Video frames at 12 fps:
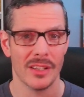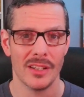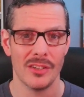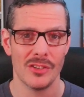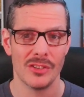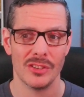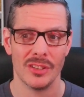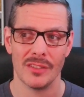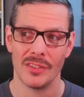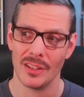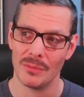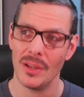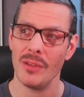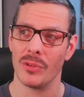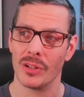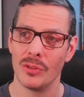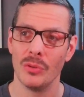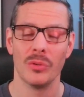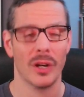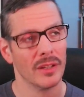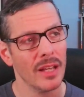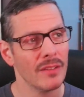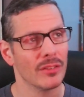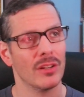And you just kind of think, man, what a cool. I
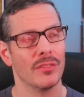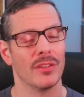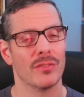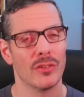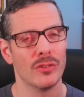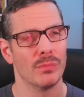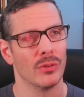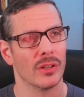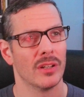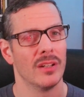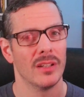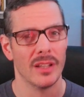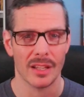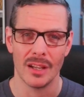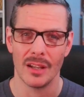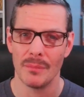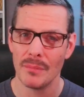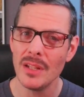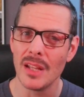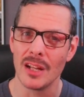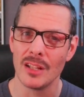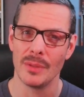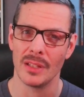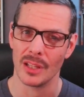kind of thought of the first book, like uh, Midnight,
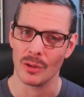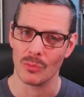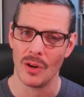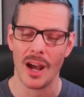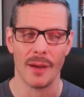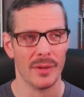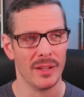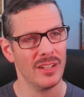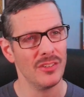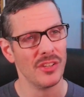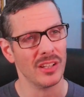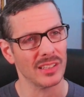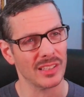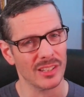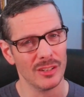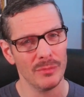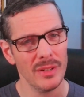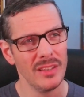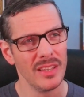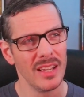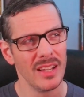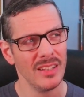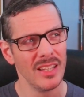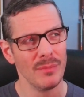as being like a romp. And there's a little bit of
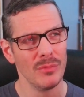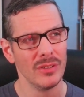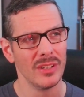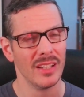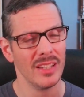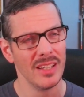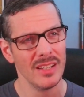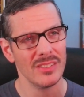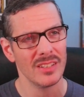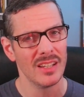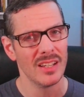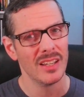that in that book, I guess.